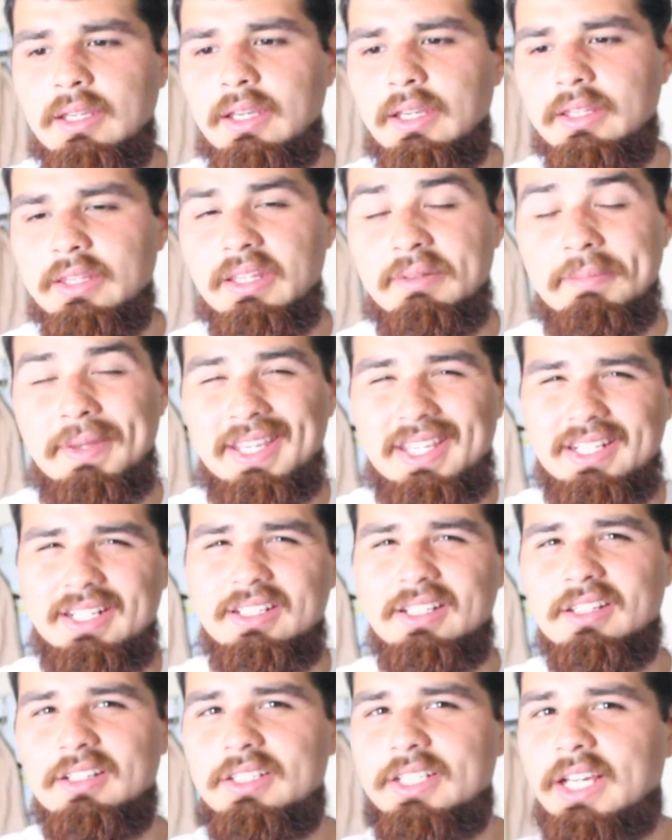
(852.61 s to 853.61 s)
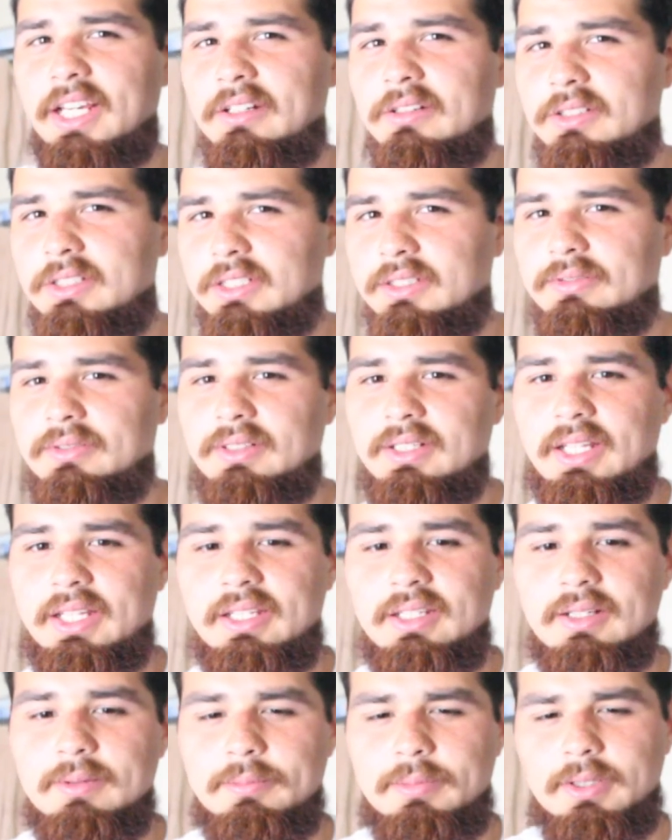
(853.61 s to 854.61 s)
and then making another channel just for
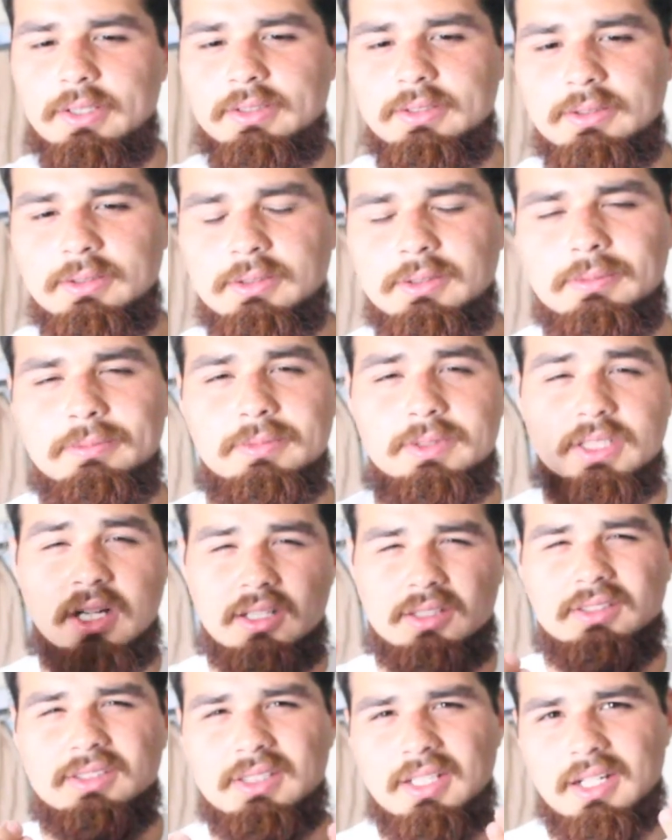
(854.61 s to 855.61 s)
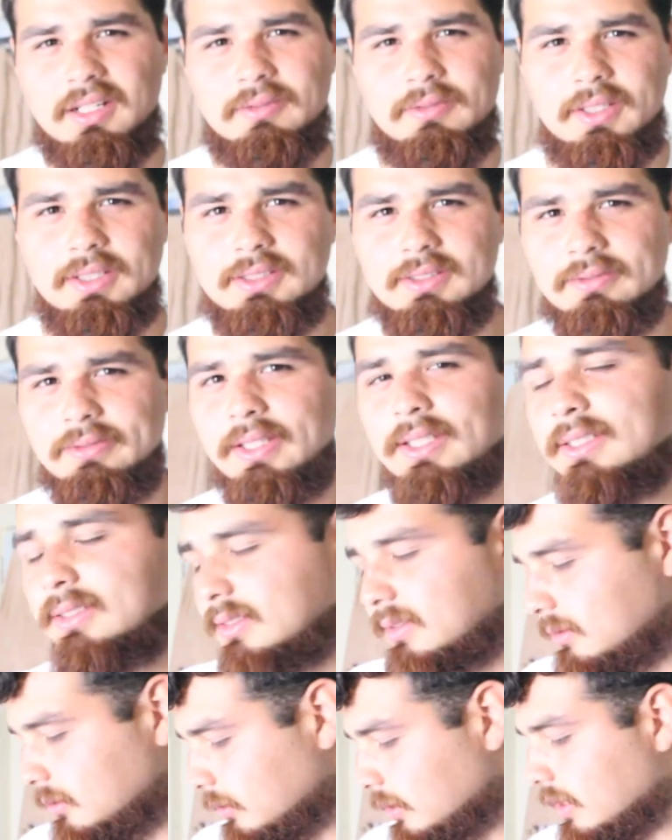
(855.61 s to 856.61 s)
like a personal talk talk face to
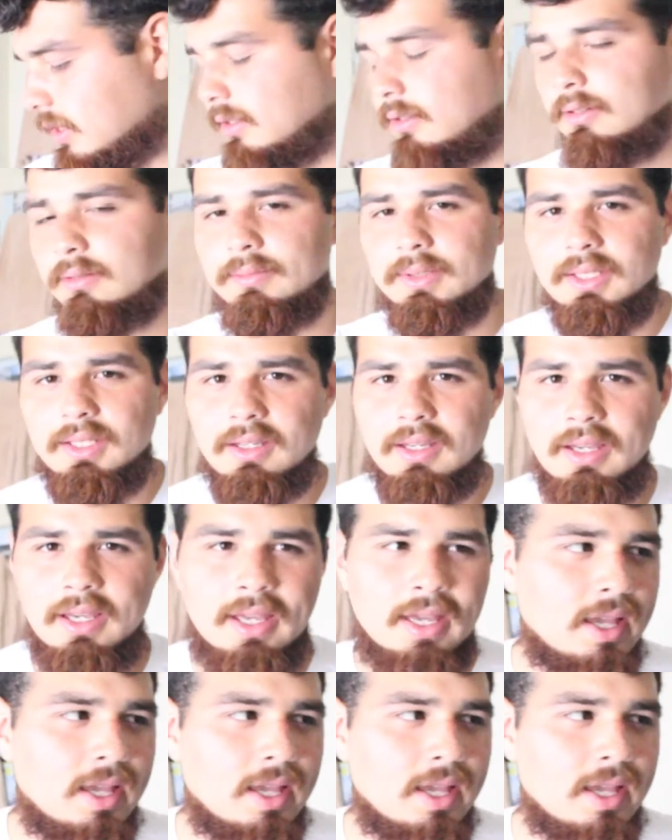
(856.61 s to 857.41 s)
face with you and me.